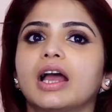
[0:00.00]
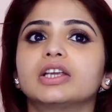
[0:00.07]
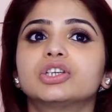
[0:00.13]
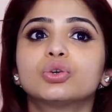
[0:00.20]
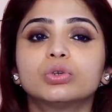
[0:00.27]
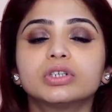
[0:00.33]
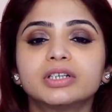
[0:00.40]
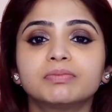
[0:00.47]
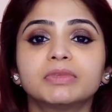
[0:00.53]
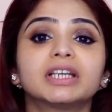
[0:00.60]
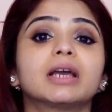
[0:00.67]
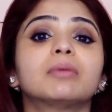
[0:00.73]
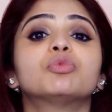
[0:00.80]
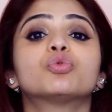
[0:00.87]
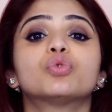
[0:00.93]
I told him that
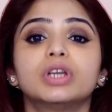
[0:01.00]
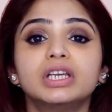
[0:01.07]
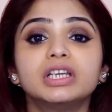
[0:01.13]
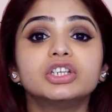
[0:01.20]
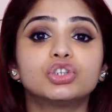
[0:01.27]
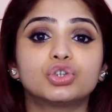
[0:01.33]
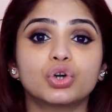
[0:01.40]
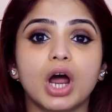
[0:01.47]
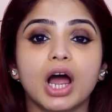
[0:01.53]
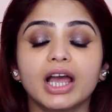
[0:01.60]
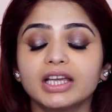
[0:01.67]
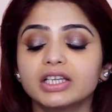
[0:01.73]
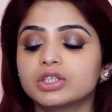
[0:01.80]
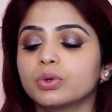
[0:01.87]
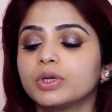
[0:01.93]
I'm really
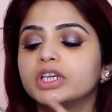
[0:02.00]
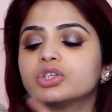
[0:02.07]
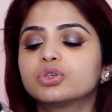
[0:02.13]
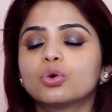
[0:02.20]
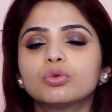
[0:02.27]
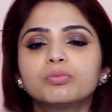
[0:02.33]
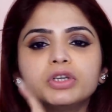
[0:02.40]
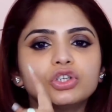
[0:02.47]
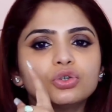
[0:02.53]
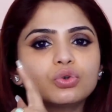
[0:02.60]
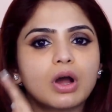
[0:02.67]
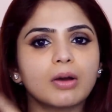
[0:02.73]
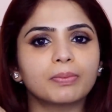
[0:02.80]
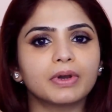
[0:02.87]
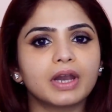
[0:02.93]
dry, so he told me
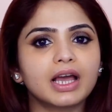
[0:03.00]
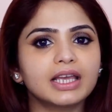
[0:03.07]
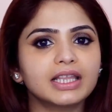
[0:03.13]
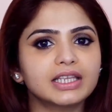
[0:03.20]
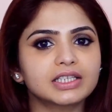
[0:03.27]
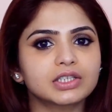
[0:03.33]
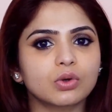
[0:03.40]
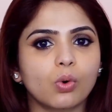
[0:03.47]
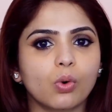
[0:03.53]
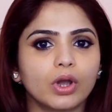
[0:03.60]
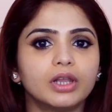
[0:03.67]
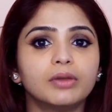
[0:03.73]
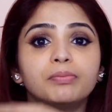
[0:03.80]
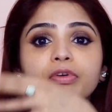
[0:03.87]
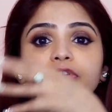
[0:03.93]
to apply this
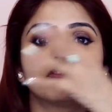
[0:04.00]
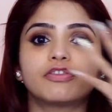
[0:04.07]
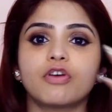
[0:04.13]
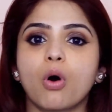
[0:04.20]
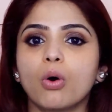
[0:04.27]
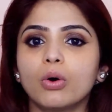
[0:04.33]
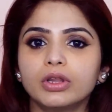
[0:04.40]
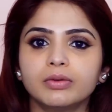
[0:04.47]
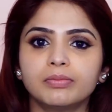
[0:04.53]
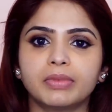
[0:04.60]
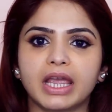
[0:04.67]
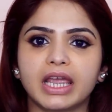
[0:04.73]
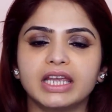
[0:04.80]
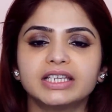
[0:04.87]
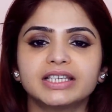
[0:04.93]
oil before the
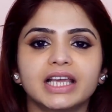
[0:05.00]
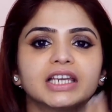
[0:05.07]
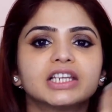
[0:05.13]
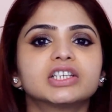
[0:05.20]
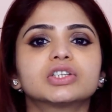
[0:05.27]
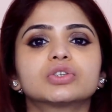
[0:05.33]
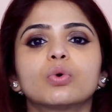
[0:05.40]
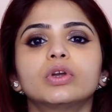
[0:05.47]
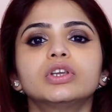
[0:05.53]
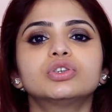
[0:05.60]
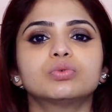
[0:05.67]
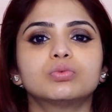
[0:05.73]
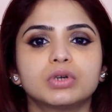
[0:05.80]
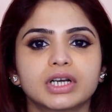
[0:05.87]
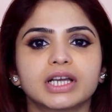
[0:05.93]
base, and it is going
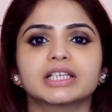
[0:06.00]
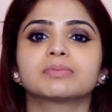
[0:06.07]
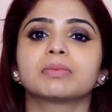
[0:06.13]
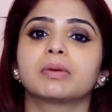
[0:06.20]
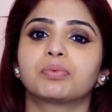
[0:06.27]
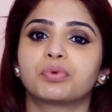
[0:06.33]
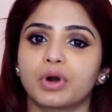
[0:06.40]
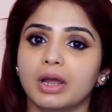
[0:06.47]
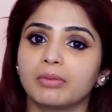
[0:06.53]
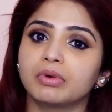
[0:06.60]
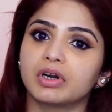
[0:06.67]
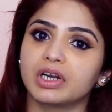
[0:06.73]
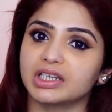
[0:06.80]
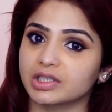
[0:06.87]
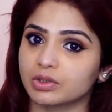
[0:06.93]
to work as my
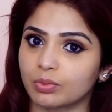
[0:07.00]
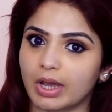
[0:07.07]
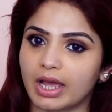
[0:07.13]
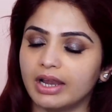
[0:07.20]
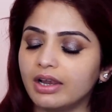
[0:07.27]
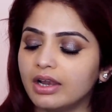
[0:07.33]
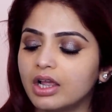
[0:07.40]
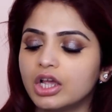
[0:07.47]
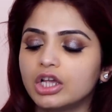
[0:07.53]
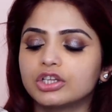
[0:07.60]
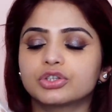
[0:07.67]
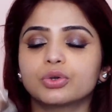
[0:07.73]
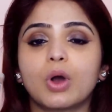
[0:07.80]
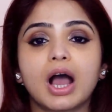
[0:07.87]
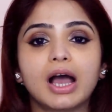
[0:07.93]
primer as well.
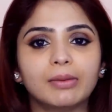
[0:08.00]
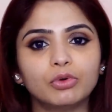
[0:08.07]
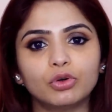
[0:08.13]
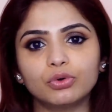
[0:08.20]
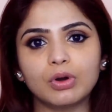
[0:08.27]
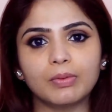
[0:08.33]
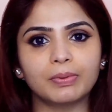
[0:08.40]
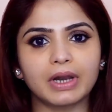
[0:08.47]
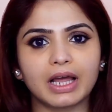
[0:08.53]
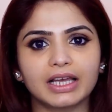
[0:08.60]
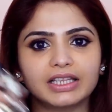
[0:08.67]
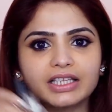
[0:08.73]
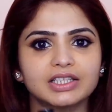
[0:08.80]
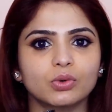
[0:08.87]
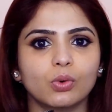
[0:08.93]
So I'm going to
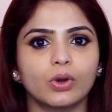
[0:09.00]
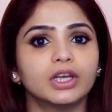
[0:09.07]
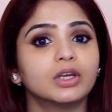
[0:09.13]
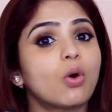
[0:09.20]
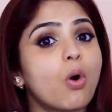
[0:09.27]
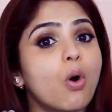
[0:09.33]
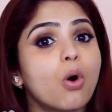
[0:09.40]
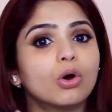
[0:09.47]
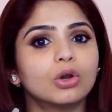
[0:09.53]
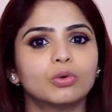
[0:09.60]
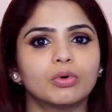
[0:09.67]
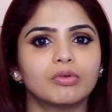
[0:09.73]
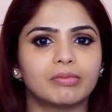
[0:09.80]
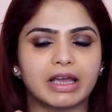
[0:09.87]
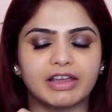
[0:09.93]
apply this oil all
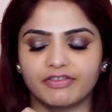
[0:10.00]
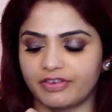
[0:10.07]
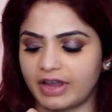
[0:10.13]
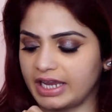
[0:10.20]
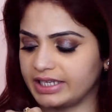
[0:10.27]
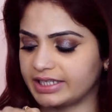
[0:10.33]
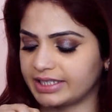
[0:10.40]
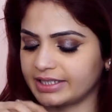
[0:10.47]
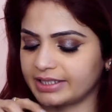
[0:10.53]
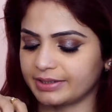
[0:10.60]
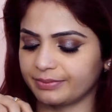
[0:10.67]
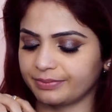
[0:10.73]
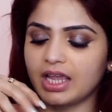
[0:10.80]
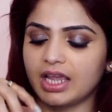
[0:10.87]
over my face.